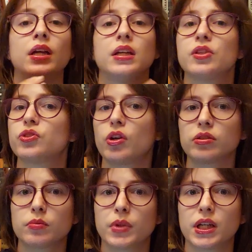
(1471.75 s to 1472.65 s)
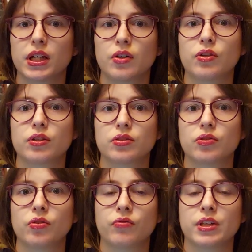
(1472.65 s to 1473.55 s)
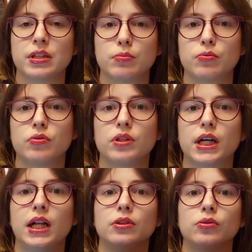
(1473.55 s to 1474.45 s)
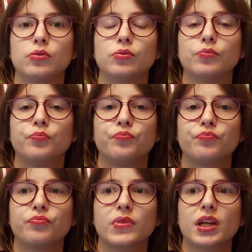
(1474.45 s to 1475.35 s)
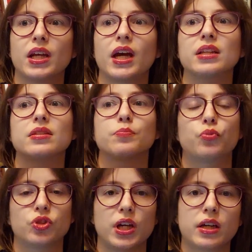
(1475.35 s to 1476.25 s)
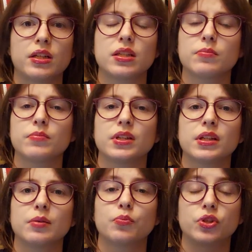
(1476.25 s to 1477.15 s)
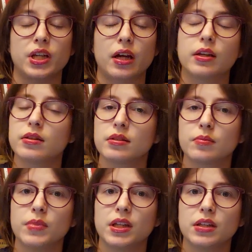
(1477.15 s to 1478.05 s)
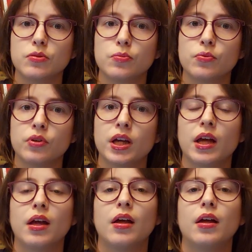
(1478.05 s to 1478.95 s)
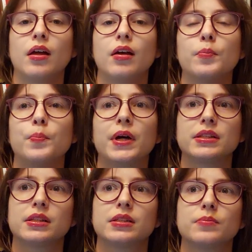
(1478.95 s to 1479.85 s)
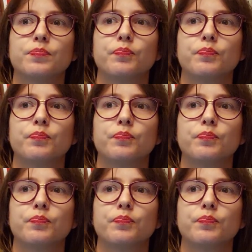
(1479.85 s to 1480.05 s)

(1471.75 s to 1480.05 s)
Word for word: he's not the main character of this book, although he gets protagonism protagonism in this book, but